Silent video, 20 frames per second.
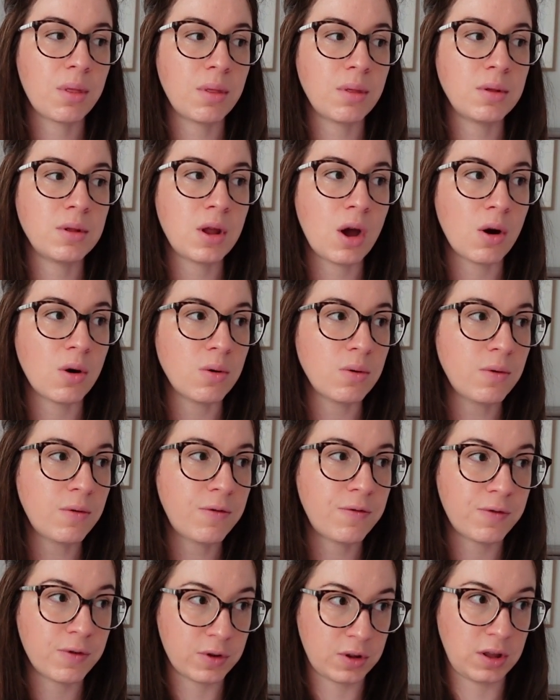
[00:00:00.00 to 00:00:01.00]
know
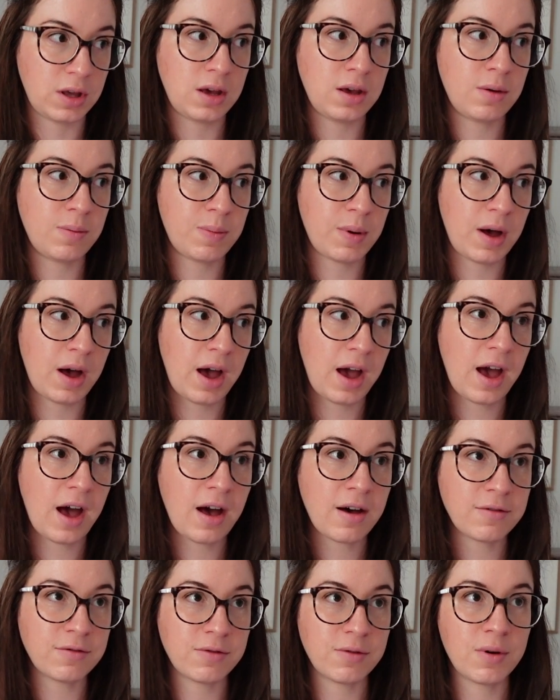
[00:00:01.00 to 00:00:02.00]
fully, but I
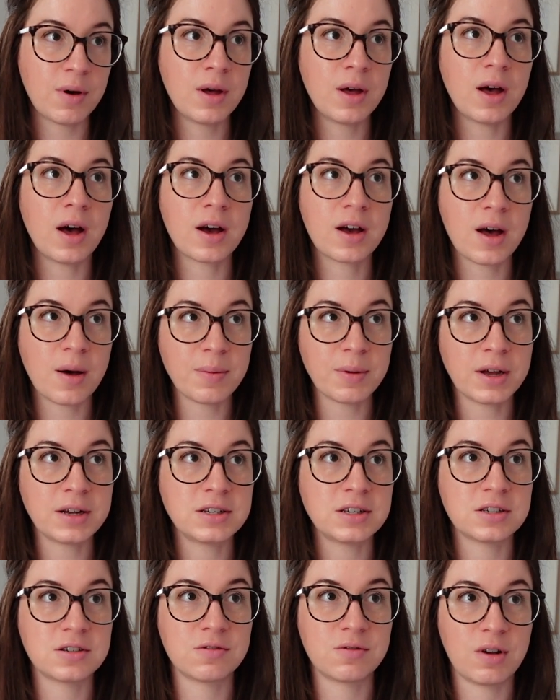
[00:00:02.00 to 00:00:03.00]
have a couple
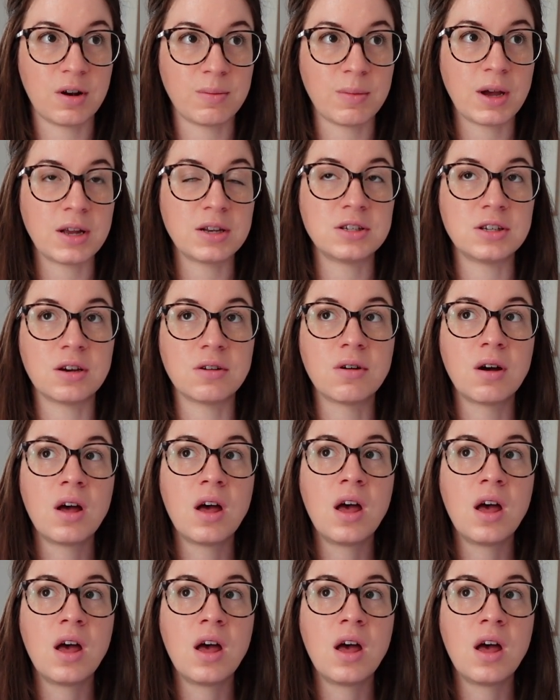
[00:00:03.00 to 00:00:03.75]
ideas of what I might do.